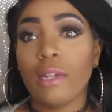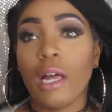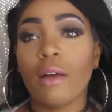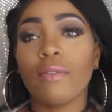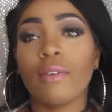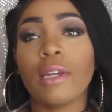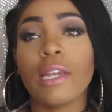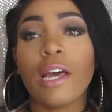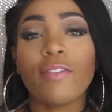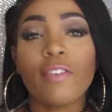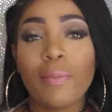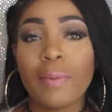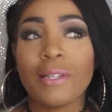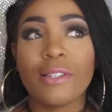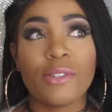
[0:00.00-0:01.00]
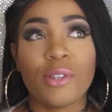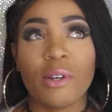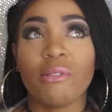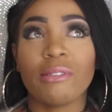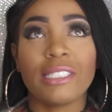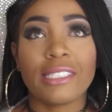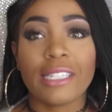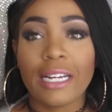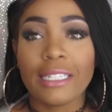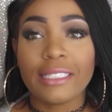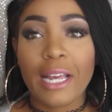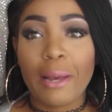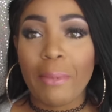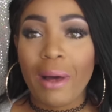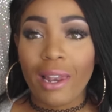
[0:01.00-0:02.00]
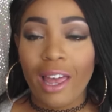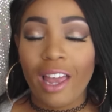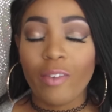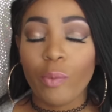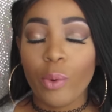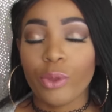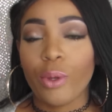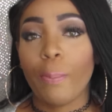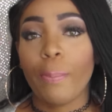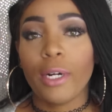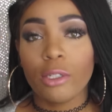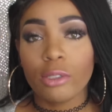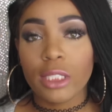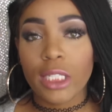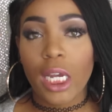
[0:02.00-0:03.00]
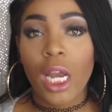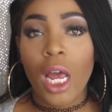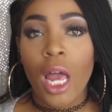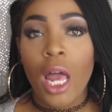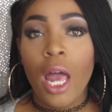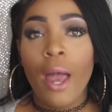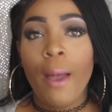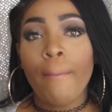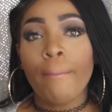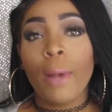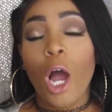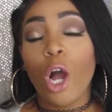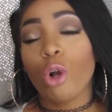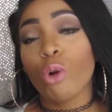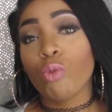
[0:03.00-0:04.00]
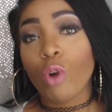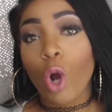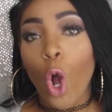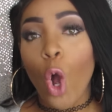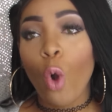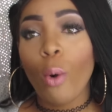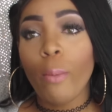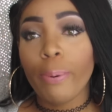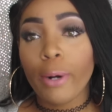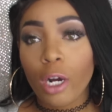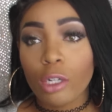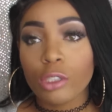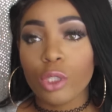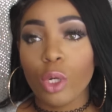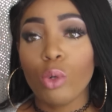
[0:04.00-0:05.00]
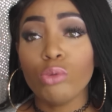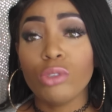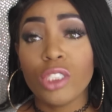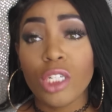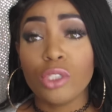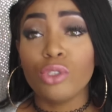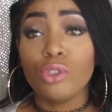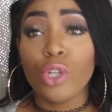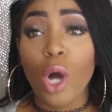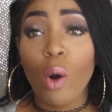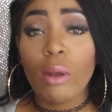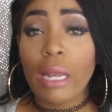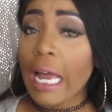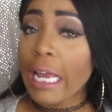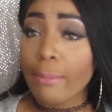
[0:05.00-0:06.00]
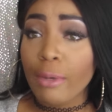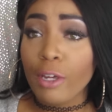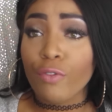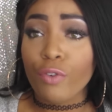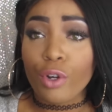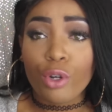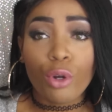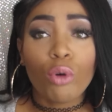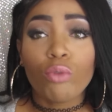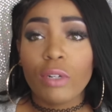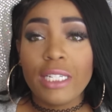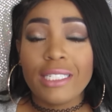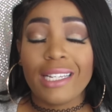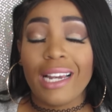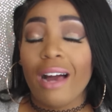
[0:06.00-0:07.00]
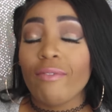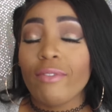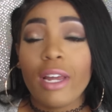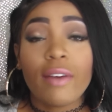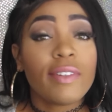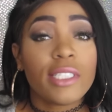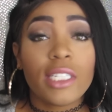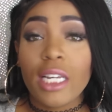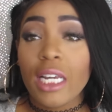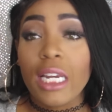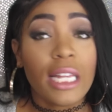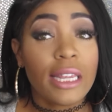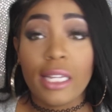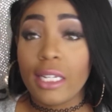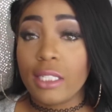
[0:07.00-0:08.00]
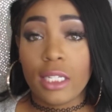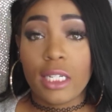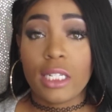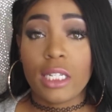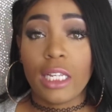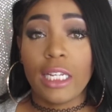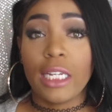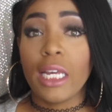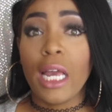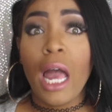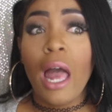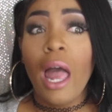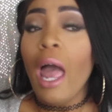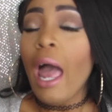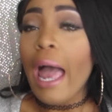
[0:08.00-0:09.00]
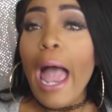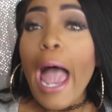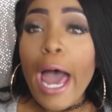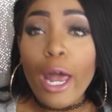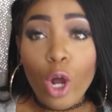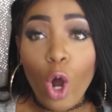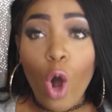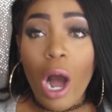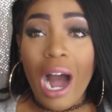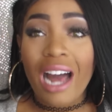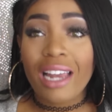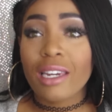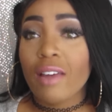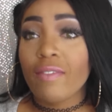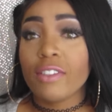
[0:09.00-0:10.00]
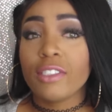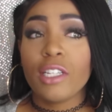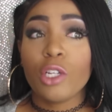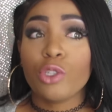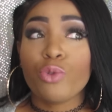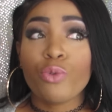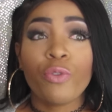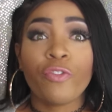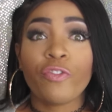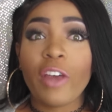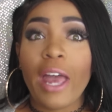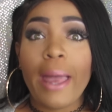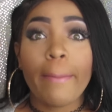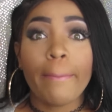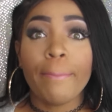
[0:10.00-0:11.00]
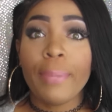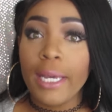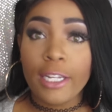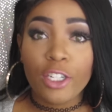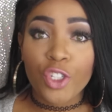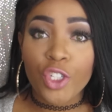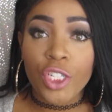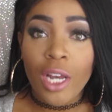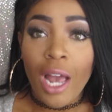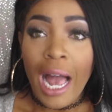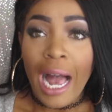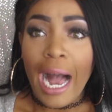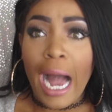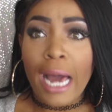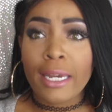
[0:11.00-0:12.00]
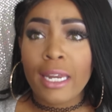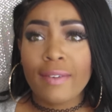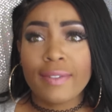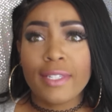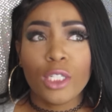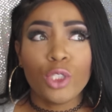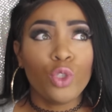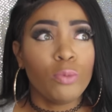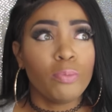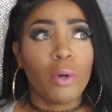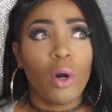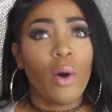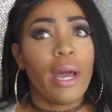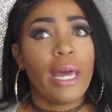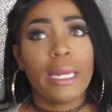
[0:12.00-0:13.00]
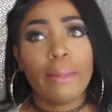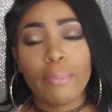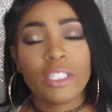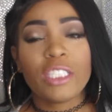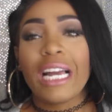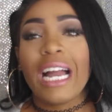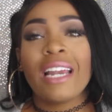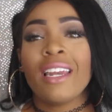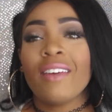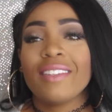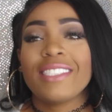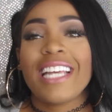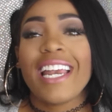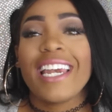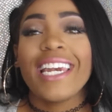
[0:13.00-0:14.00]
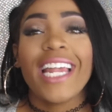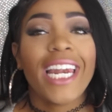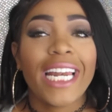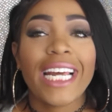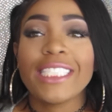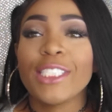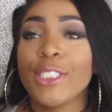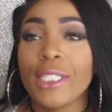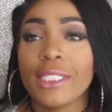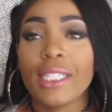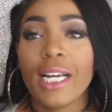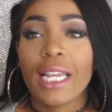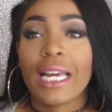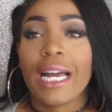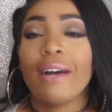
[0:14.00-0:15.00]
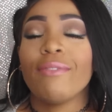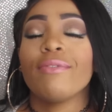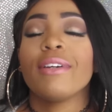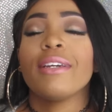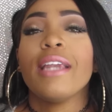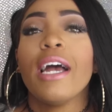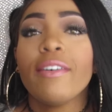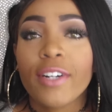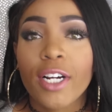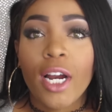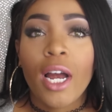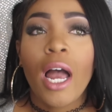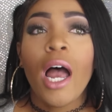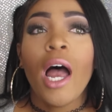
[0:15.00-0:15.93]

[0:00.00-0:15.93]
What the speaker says: I've never been so disgusted in my life with a person, a grown person who just don't like me for no reason. I've never did anything to this lady at all. I never said you fat bitch. I never said you bald headed bitch. Like, I never said none of that shit to her. Like, I've never,